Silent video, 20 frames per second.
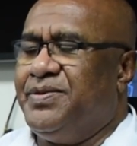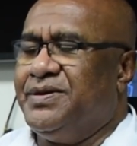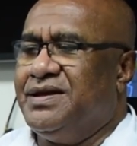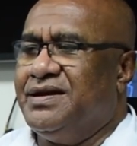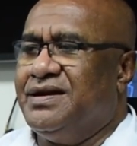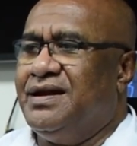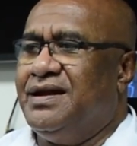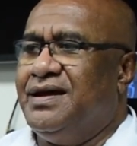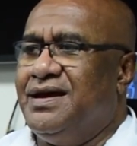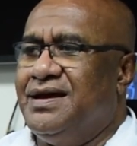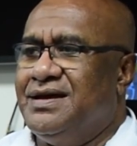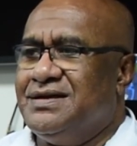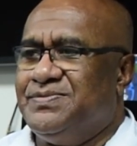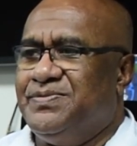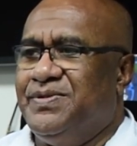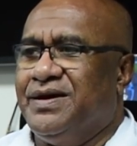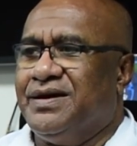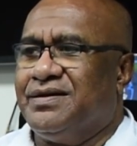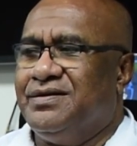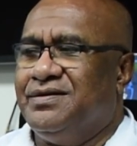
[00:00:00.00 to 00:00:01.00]
particular
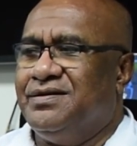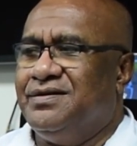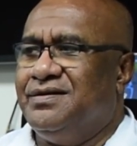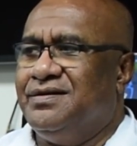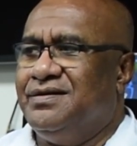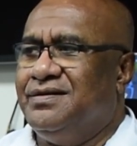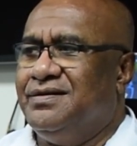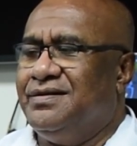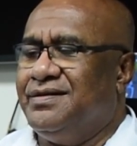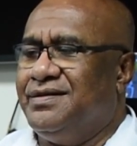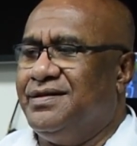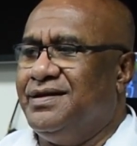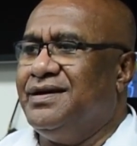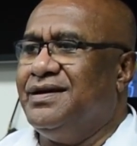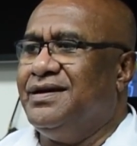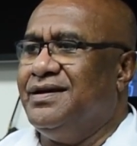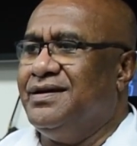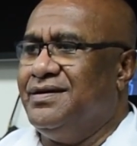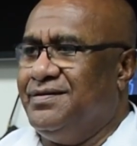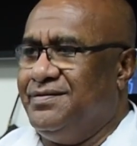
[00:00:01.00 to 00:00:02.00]
aspect or
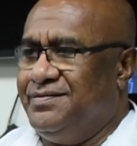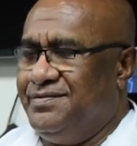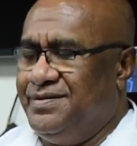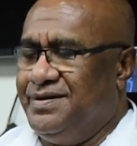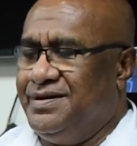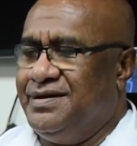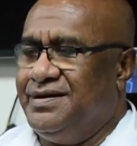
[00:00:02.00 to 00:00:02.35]
thinking of